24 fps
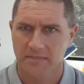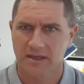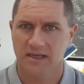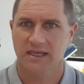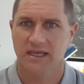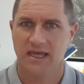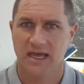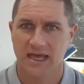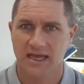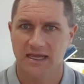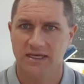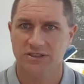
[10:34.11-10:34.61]

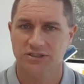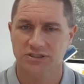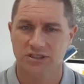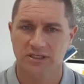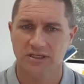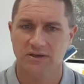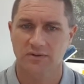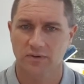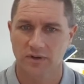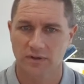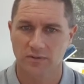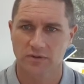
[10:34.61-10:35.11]

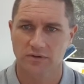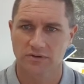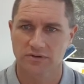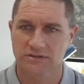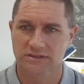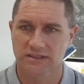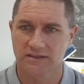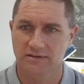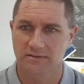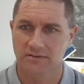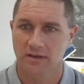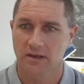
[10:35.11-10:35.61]
Occasionally, we will
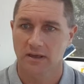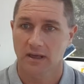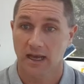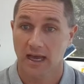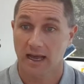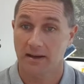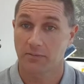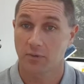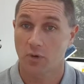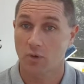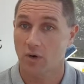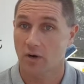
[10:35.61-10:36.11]
see
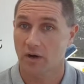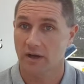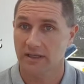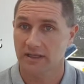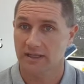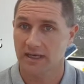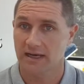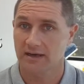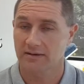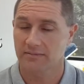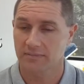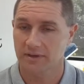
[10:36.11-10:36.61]
quite young